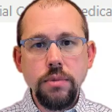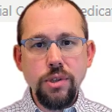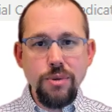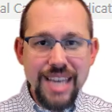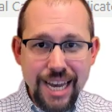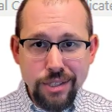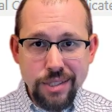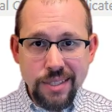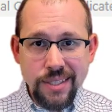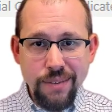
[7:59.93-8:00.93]
So
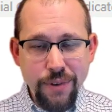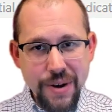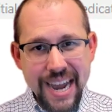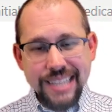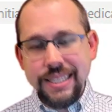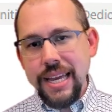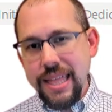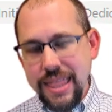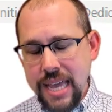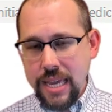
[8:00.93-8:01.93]
yes, if you're asking
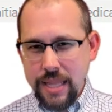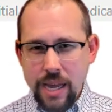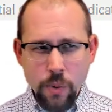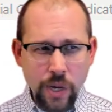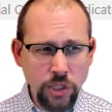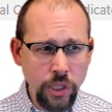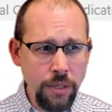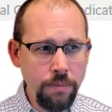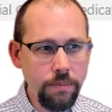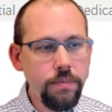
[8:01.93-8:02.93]
and thinking that question,